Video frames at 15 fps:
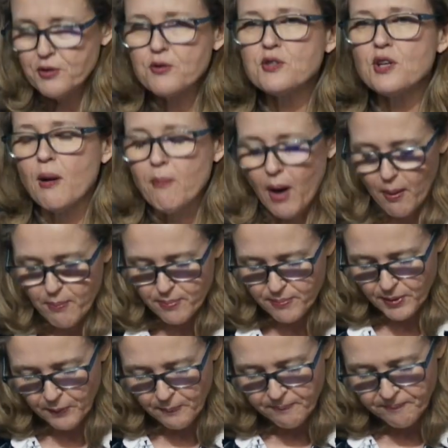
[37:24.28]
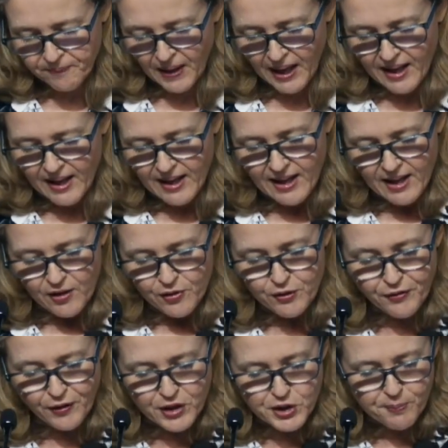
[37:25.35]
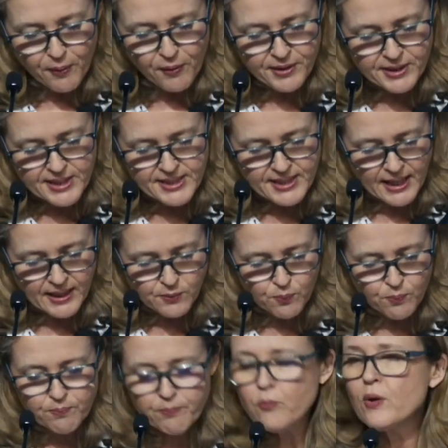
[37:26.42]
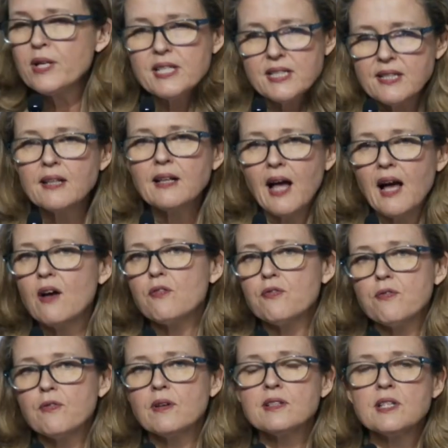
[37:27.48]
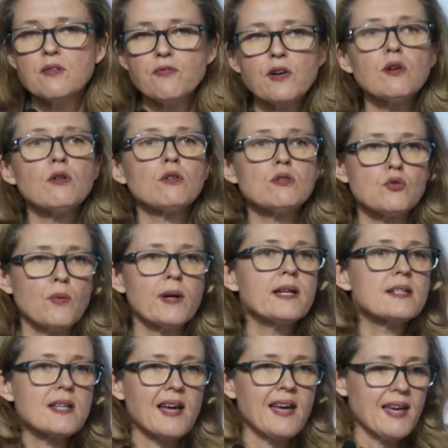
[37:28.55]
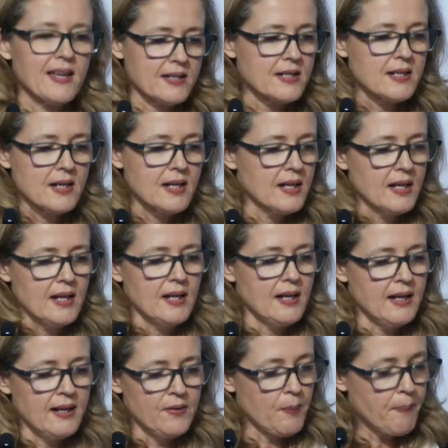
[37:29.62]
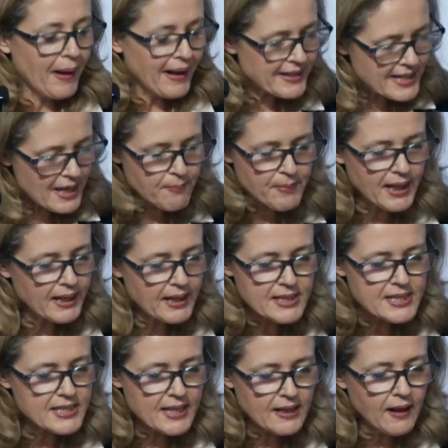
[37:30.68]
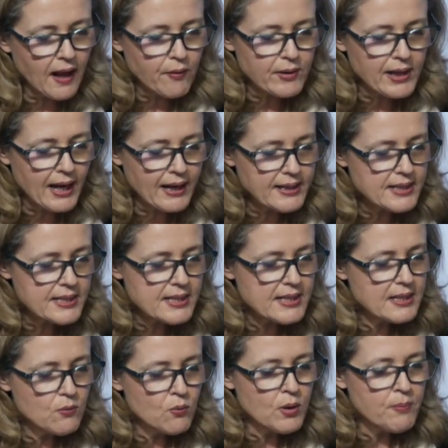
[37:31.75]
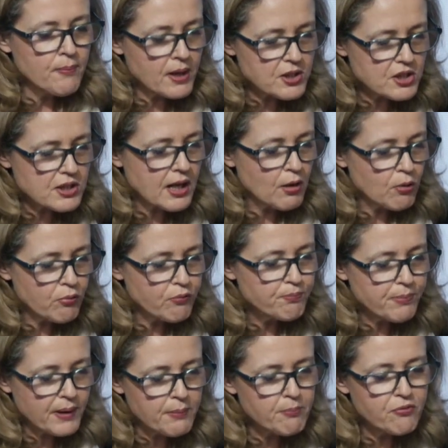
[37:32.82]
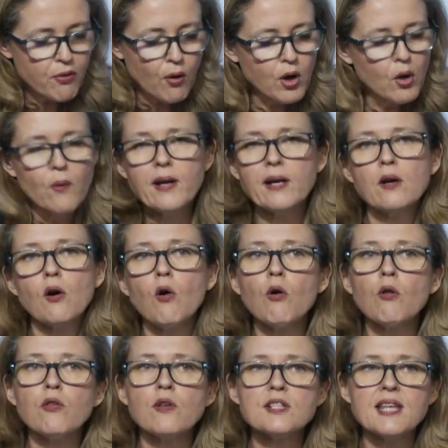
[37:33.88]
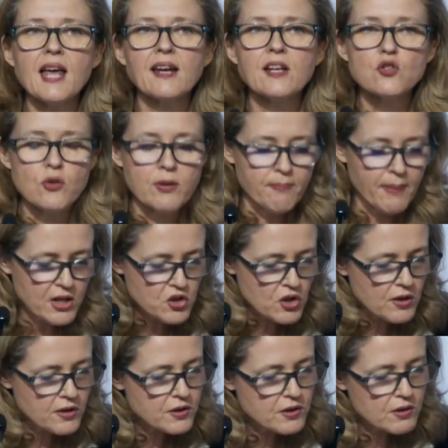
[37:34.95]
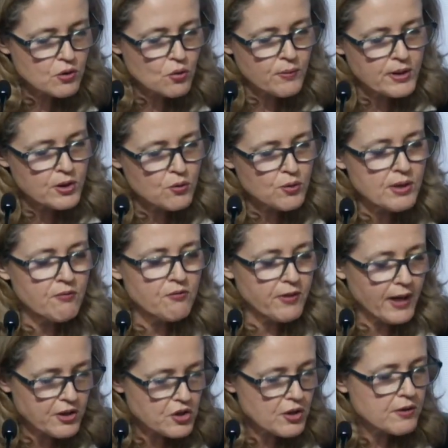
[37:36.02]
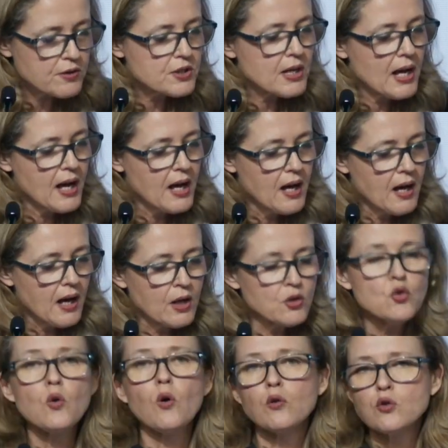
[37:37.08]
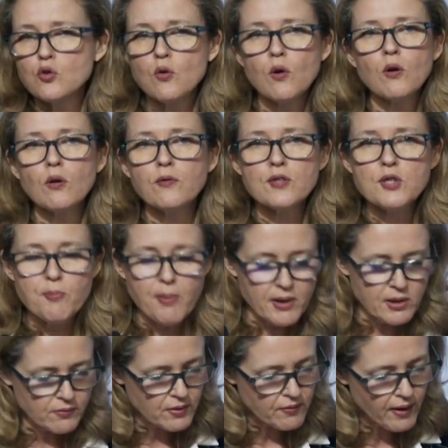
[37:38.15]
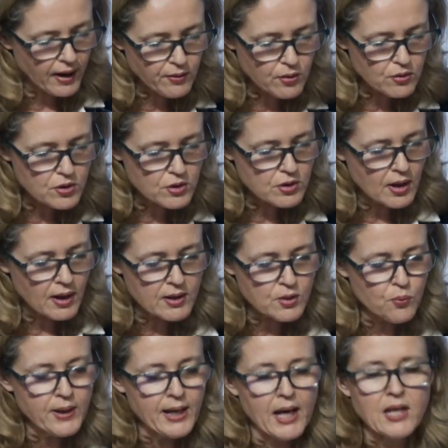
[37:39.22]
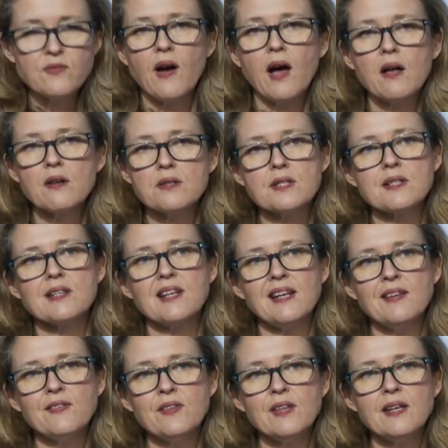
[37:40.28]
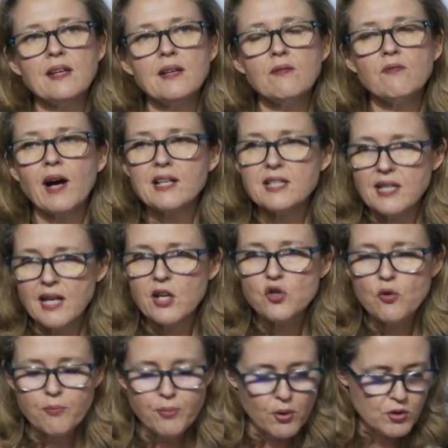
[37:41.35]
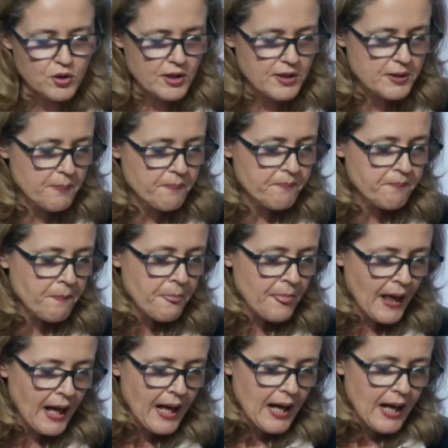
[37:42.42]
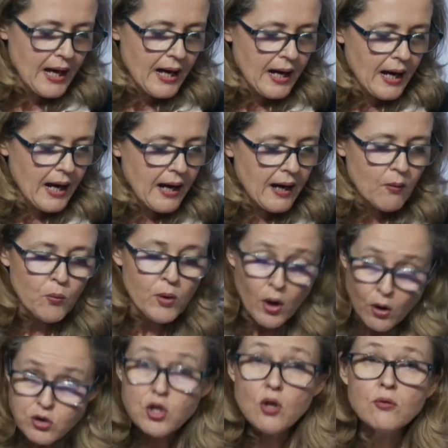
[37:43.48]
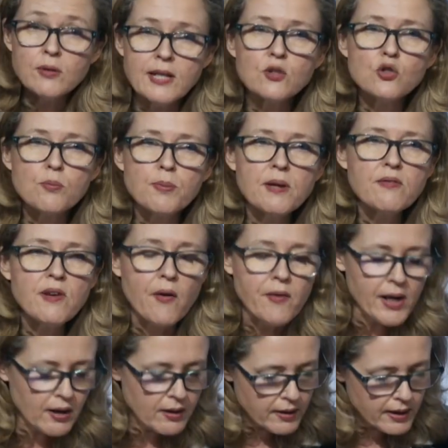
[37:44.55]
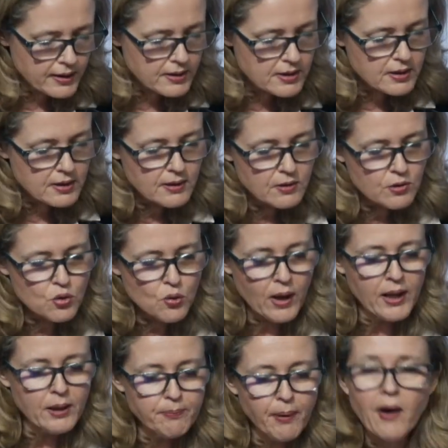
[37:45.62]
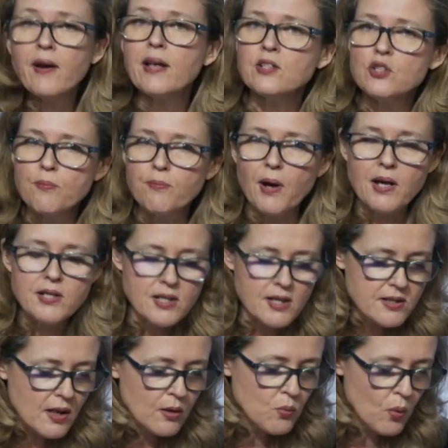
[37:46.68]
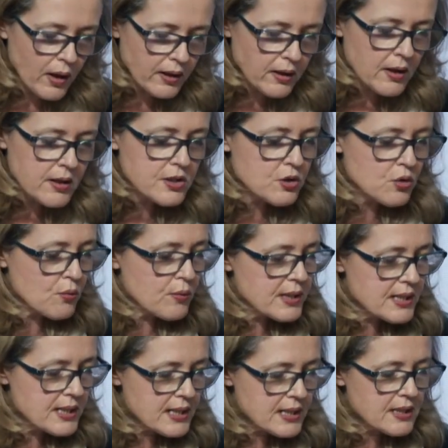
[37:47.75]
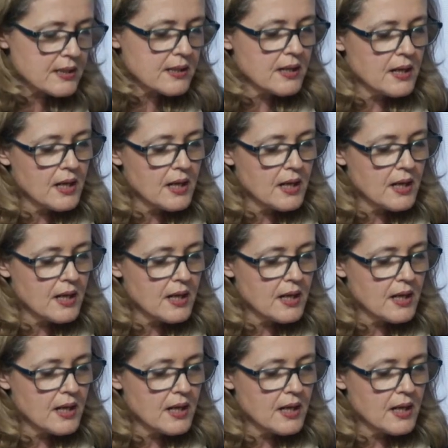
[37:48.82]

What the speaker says: to sum up. The first point is that we still have difficult weeks ahead. The pandemic is still a reality. We must keep following all the sanitary measures to reduce infections and to control the spread of the virus as we advance in the vaccination process. We also need to be very alert to help our enterprises and workers to resist